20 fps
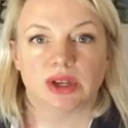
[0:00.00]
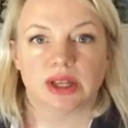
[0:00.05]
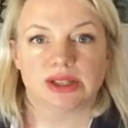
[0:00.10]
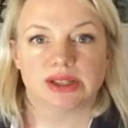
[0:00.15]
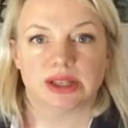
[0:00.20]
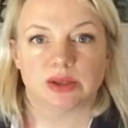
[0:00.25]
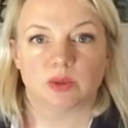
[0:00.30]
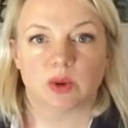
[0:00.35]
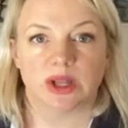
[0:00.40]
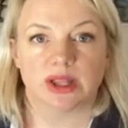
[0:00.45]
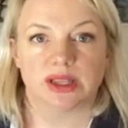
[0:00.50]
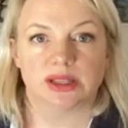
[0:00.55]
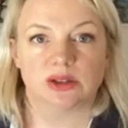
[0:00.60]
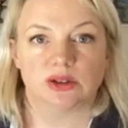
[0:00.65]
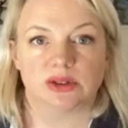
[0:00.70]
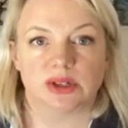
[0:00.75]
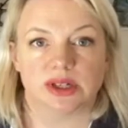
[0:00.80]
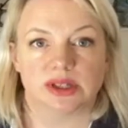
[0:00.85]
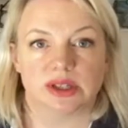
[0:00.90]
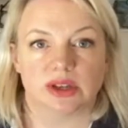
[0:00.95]
said, when this
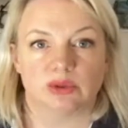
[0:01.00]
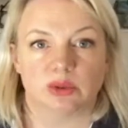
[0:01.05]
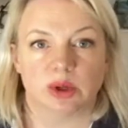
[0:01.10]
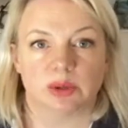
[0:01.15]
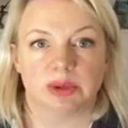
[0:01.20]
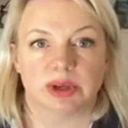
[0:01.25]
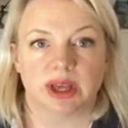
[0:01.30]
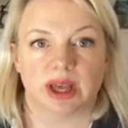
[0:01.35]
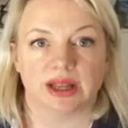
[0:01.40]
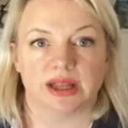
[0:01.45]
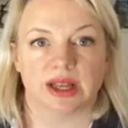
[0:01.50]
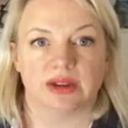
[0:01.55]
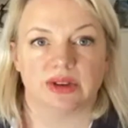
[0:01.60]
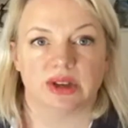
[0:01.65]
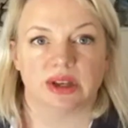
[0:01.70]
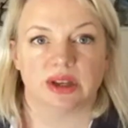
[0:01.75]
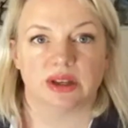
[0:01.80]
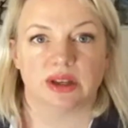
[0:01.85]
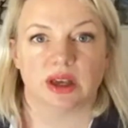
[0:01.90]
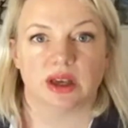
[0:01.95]
lockdown is over, we begin
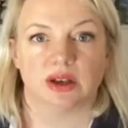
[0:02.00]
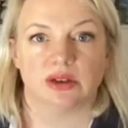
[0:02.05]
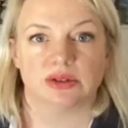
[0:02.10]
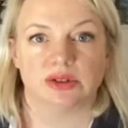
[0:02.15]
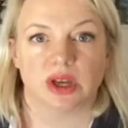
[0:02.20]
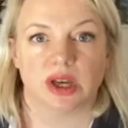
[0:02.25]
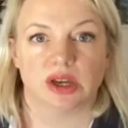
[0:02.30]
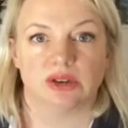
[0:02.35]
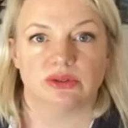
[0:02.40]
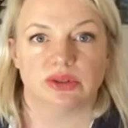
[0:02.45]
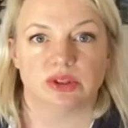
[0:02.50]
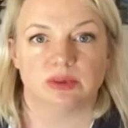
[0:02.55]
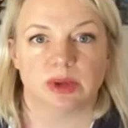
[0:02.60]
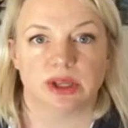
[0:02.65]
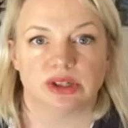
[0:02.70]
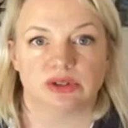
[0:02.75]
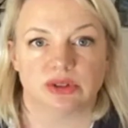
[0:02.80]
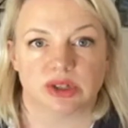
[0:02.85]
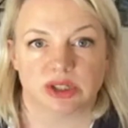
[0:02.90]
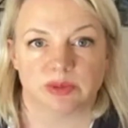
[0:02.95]
having girls over to be
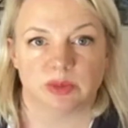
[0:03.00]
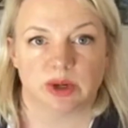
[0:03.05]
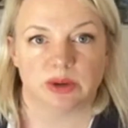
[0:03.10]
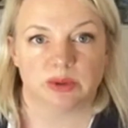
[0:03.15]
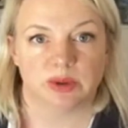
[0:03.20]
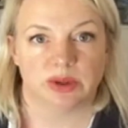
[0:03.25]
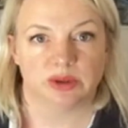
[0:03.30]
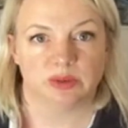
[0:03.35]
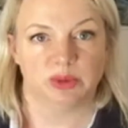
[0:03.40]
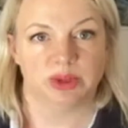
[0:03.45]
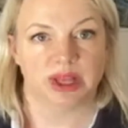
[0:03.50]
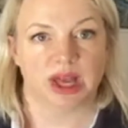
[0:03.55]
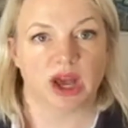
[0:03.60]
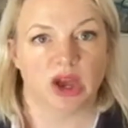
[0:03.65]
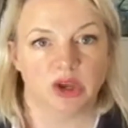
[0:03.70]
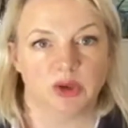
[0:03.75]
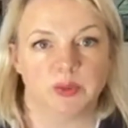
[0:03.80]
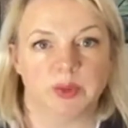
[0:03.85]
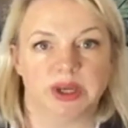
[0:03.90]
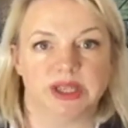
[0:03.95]
instructed by we with our
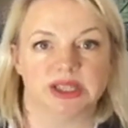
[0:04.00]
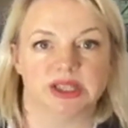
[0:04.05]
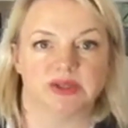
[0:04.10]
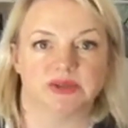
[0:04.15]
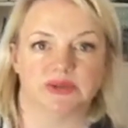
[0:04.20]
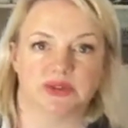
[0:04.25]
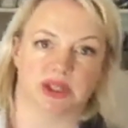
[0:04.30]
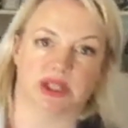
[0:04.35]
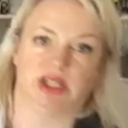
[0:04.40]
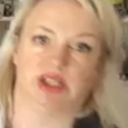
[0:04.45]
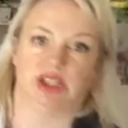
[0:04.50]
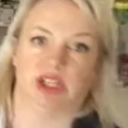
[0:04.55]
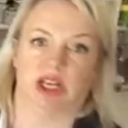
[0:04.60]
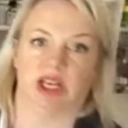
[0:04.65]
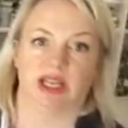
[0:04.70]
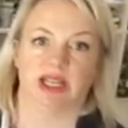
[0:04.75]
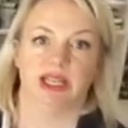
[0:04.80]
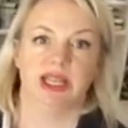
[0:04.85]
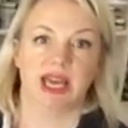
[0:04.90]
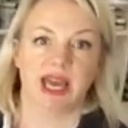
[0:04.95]
own pieces of furniture.
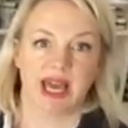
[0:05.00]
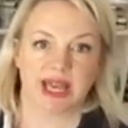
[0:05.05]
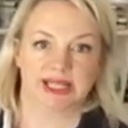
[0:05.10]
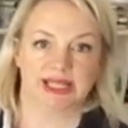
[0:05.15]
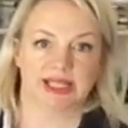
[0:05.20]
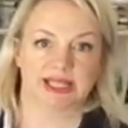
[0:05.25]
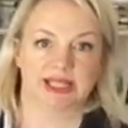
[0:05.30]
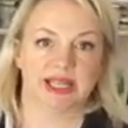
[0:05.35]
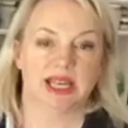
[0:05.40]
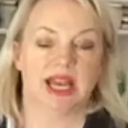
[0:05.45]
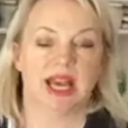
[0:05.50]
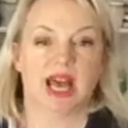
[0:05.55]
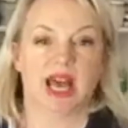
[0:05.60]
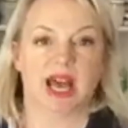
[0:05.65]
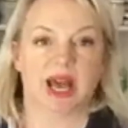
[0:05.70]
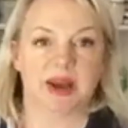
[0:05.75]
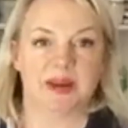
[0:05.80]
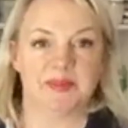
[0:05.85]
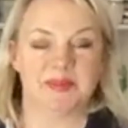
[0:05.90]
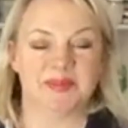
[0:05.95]
Yes!
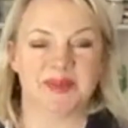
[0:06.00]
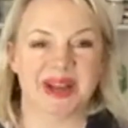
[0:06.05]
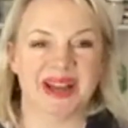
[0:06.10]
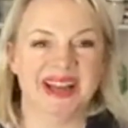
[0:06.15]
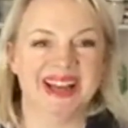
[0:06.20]
Yay!